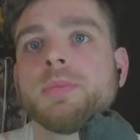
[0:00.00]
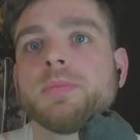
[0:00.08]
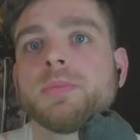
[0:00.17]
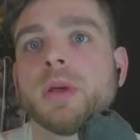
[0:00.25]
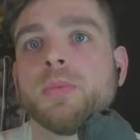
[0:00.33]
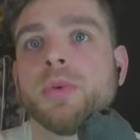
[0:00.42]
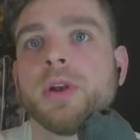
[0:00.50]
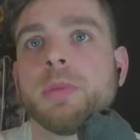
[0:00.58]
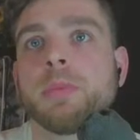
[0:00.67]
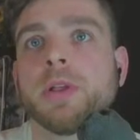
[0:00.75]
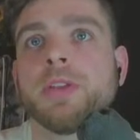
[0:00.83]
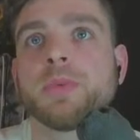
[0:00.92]
I'm really
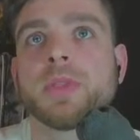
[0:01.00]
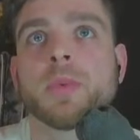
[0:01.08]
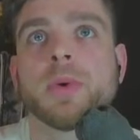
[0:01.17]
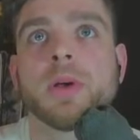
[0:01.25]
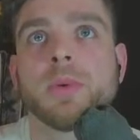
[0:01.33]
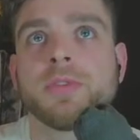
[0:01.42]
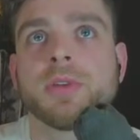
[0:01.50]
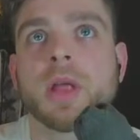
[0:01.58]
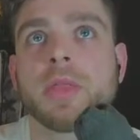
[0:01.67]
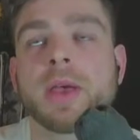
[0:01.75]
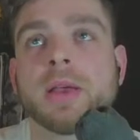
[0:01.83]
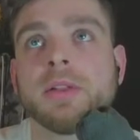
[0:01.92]
pleased with the work we've done
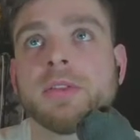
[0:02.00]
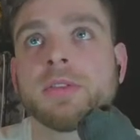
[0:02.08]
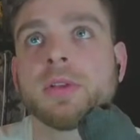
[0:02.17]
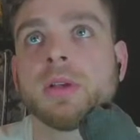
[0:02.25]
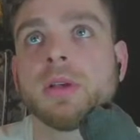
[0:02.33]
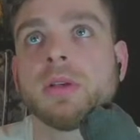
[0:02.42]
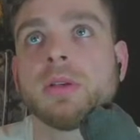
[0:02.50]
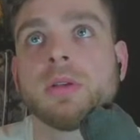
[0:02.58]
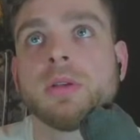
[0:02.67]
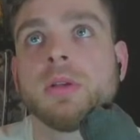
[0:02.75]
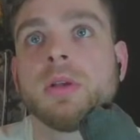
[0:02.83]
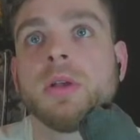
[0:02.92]
on that. It's
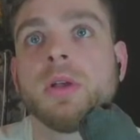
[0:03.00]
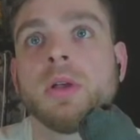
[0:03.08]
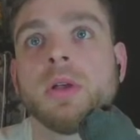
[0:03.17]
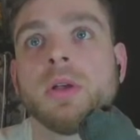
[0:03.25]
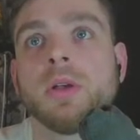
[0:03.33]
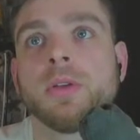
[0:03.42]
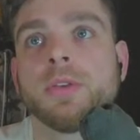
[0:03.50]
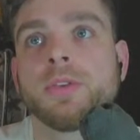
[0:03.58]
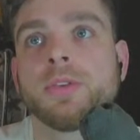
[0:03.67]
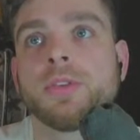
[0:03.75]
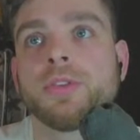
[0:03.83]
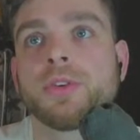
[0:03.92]

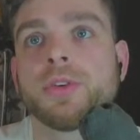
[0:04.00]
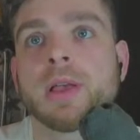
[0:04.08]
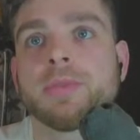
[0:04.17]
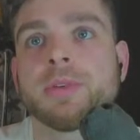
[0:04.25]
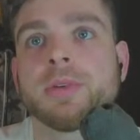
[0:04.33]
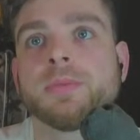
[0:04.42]
such a good effort.